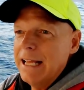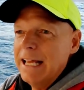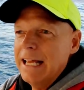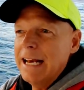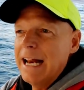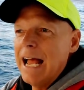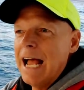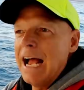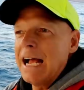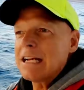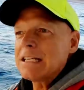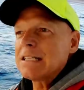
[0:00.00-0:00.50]

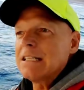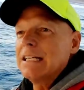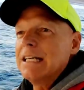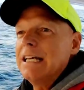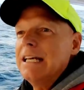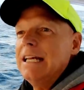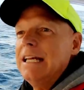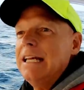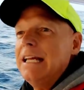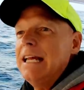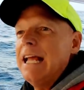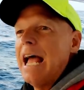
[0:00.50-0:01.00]
it
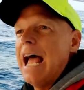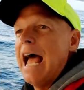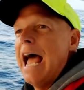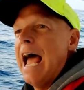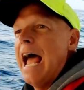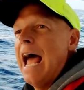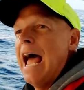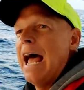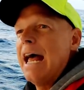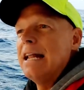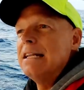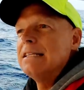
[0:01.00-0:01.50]
actually
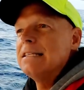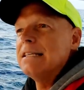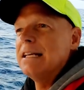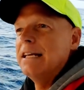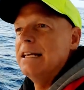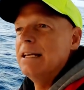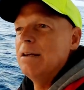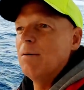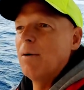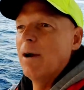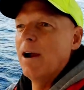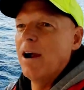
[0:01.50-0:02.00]
adds
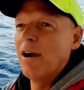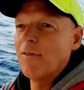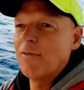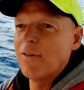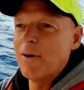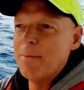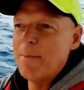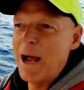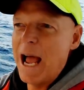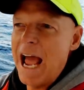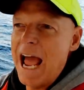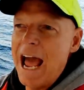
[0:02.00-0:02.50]
anywhere
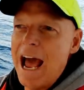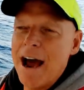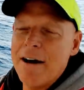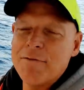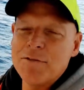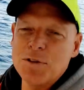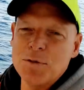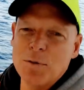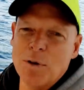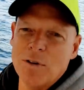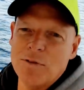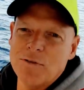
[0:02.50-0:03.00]
from a
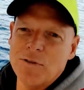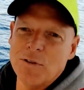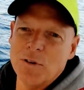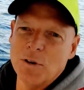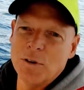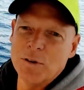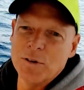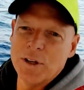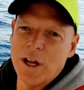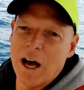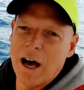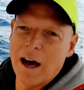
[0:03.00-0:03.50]
half to a
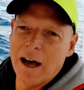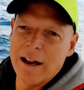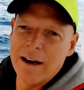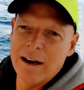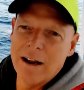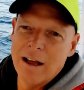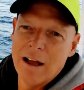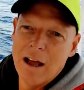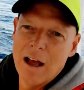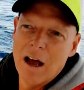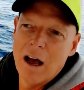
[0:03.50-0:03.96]
full knot